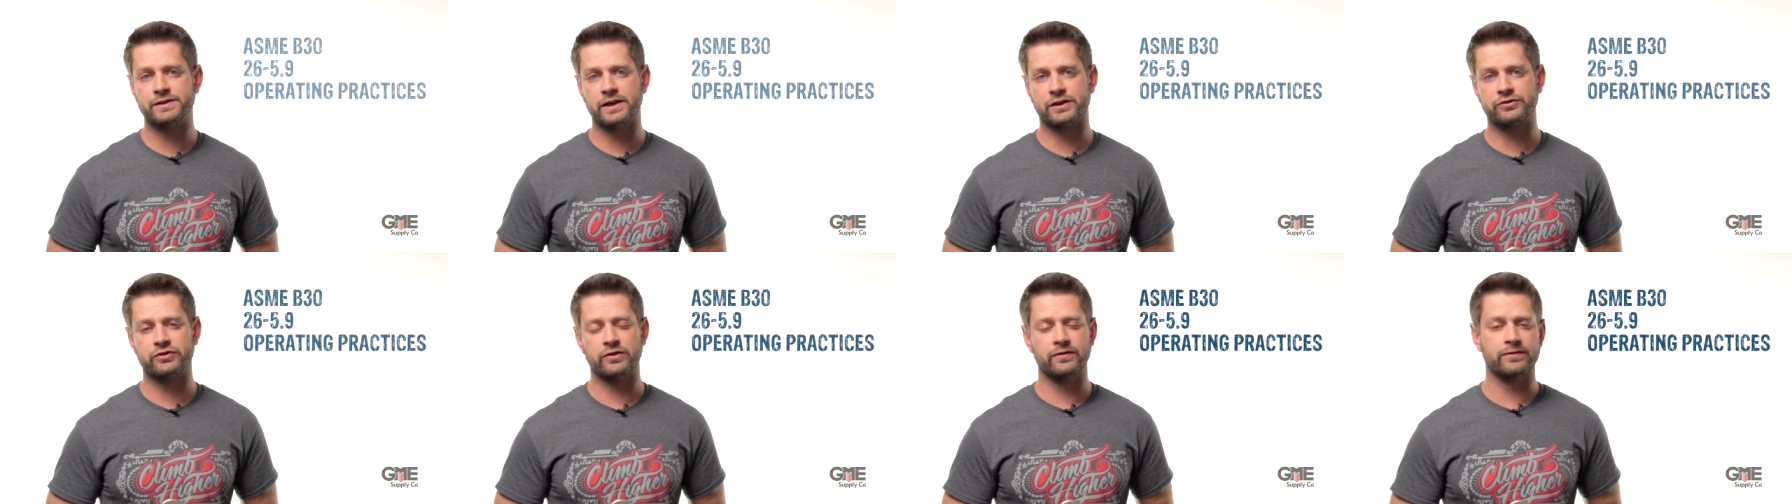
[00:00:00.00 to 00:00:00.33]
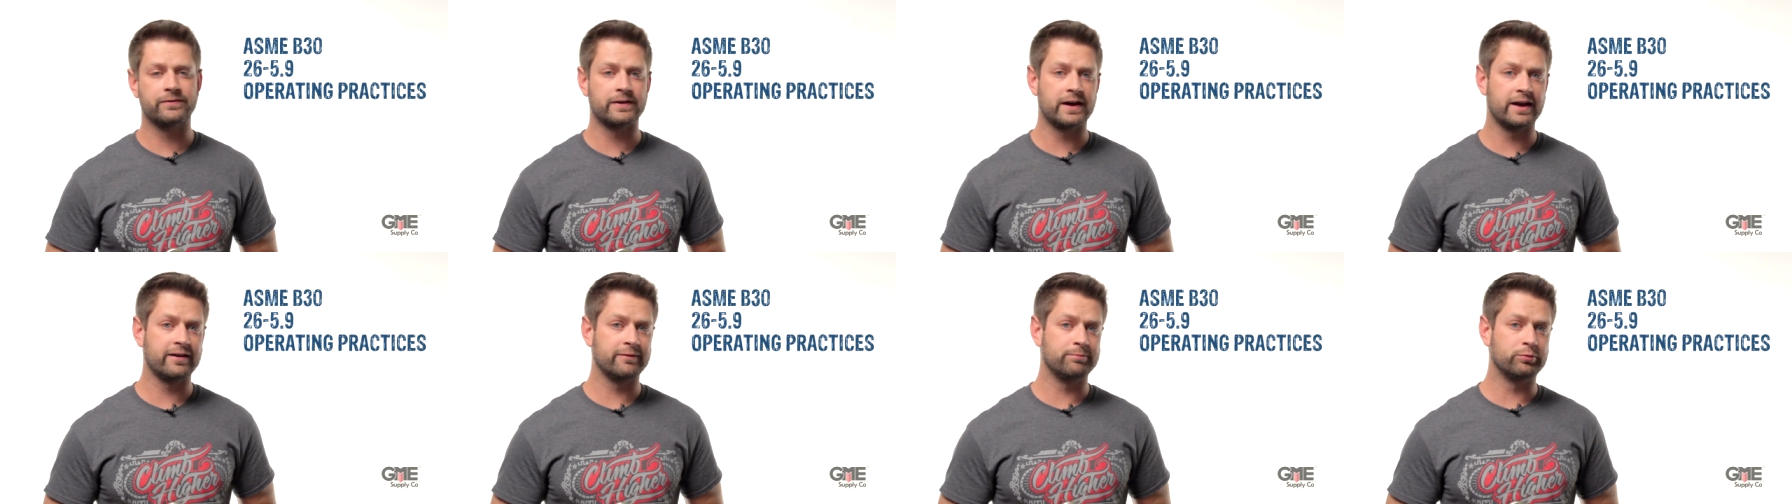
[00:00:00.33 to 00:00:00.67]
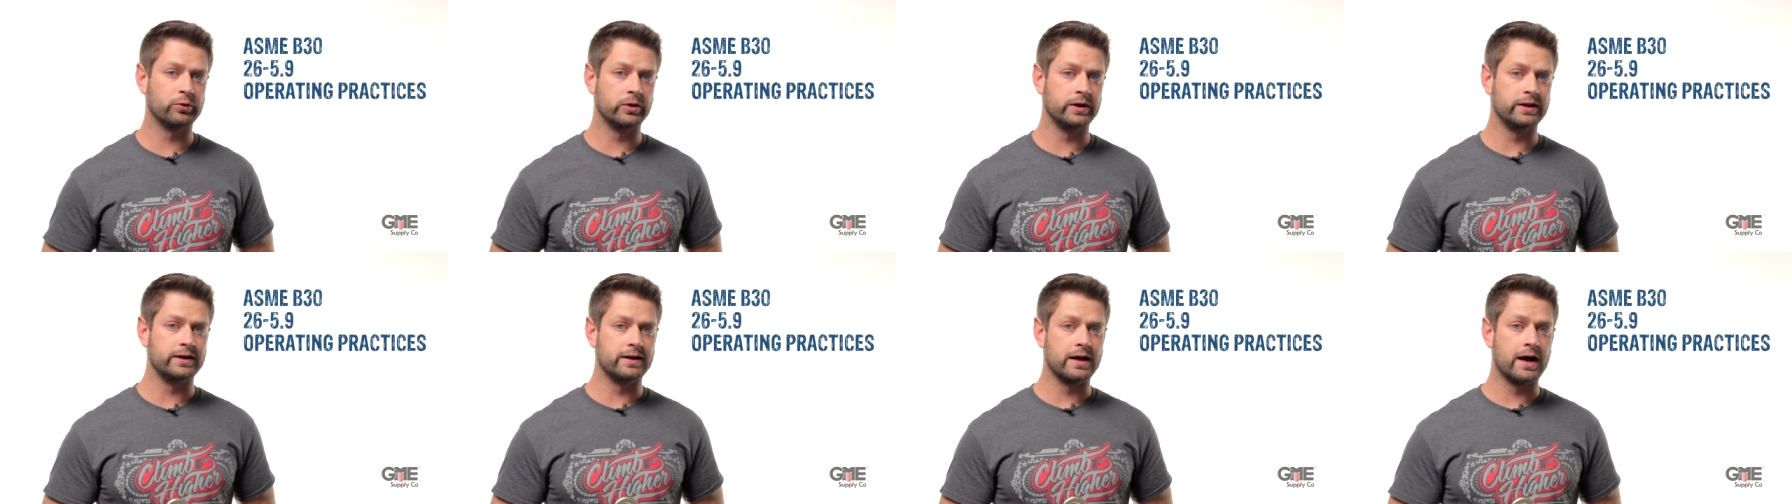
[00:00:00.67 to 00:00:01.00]
section five
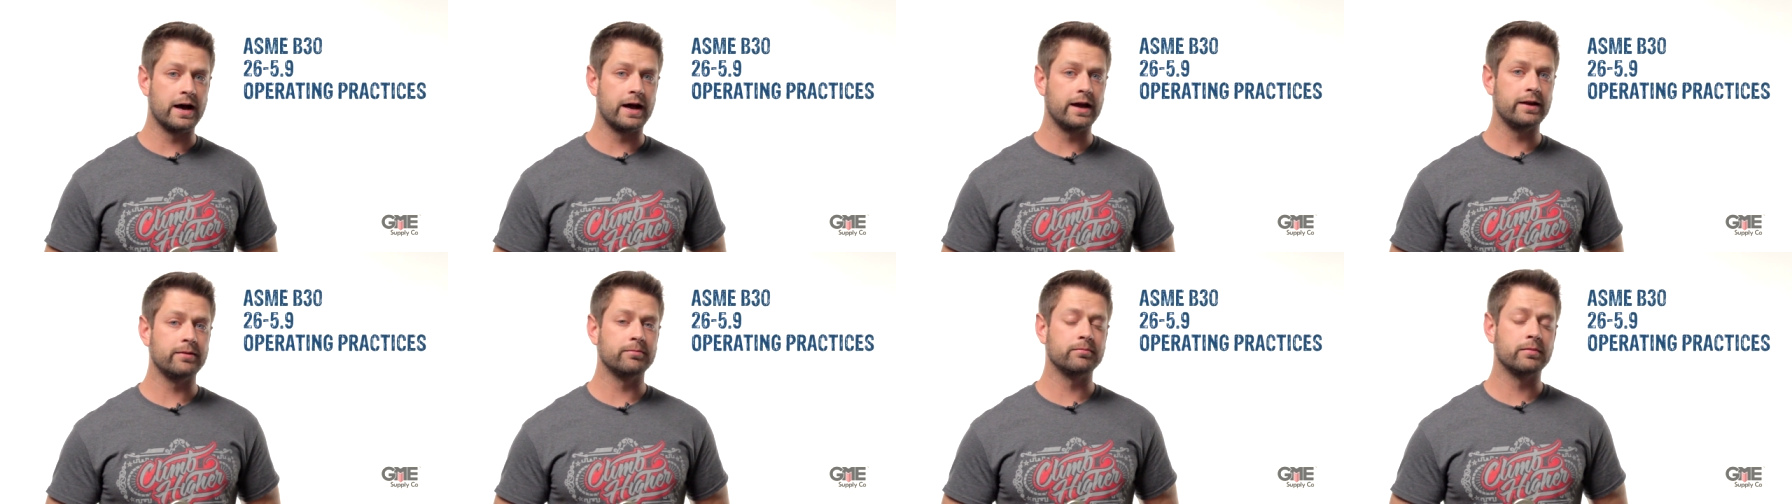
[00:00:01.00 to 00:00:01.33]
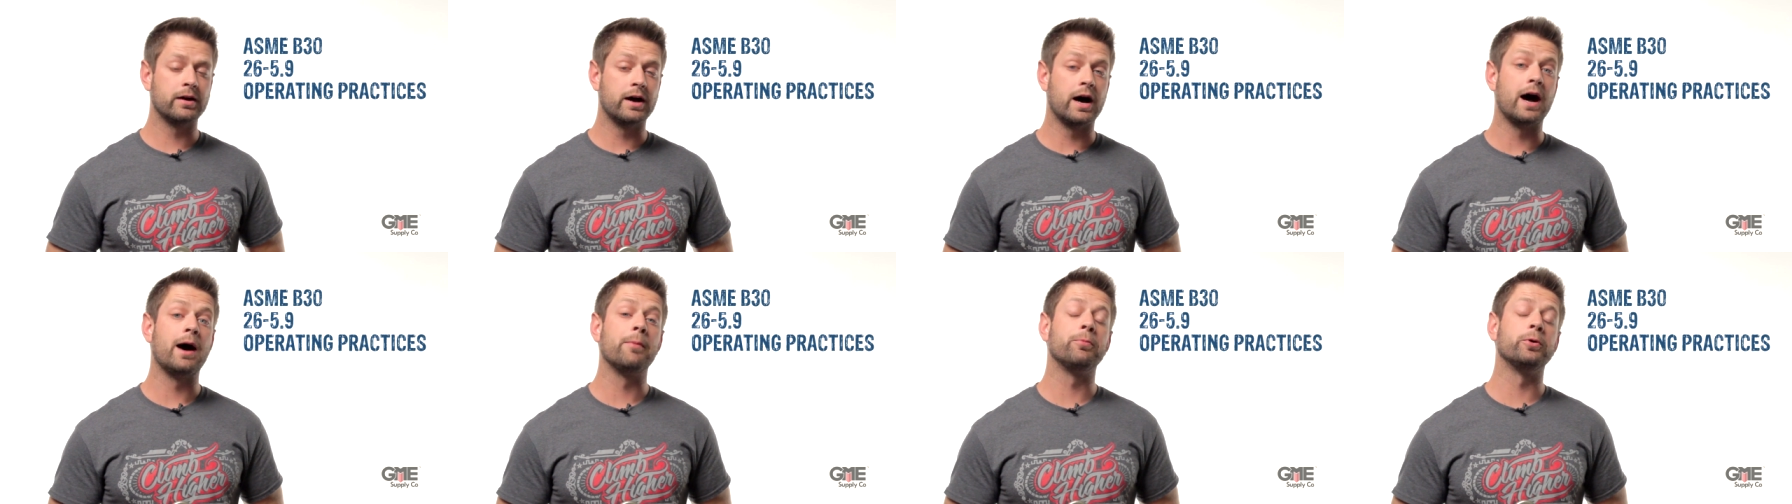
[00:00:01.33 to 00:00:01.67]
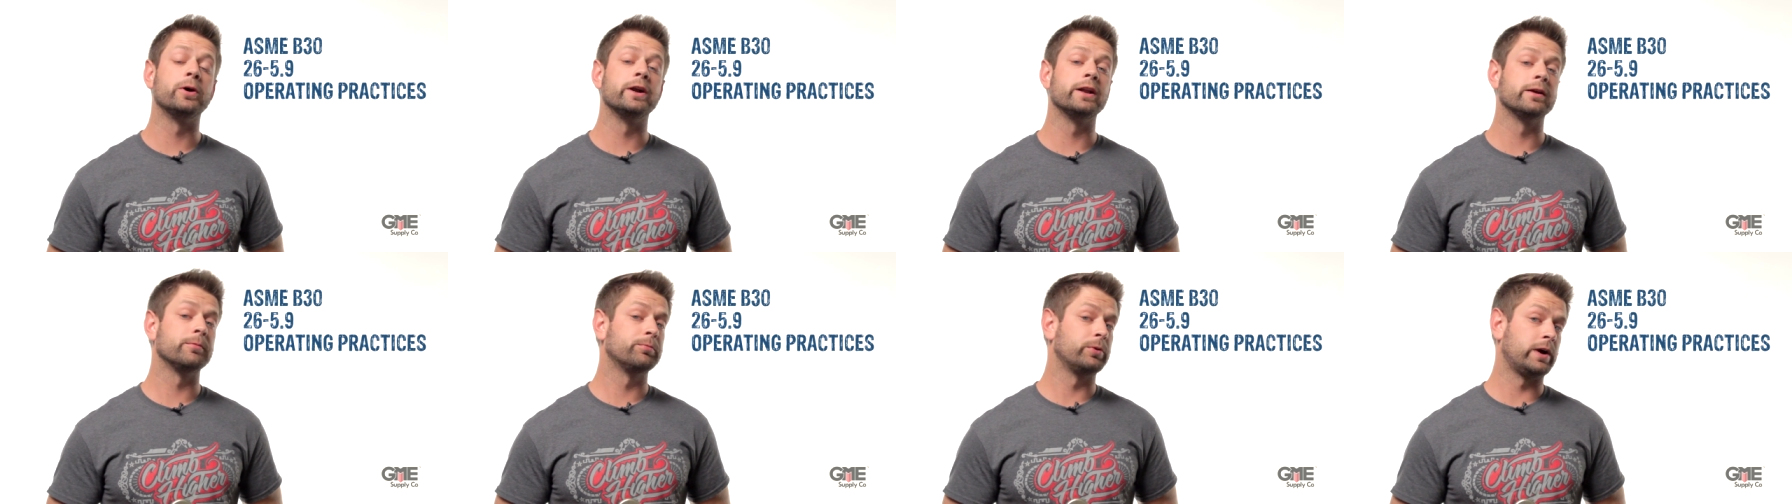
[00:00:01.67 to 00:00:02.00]
point nine,
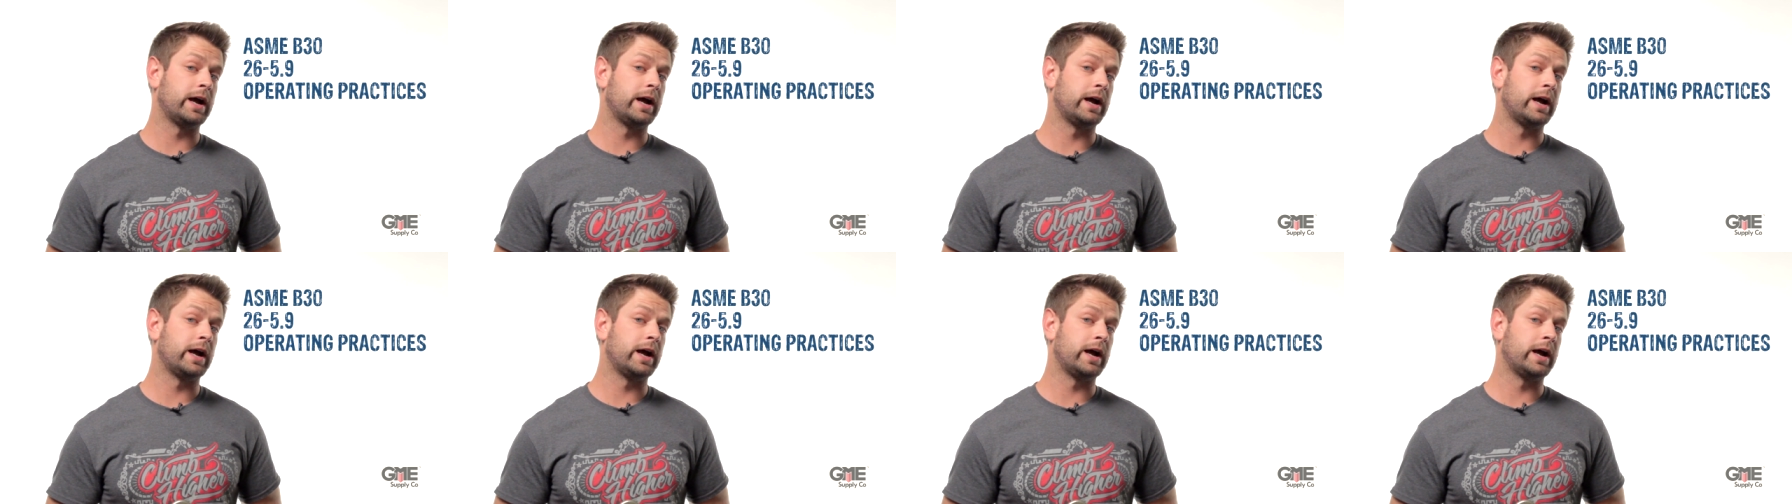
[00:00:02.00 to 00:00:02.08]
operating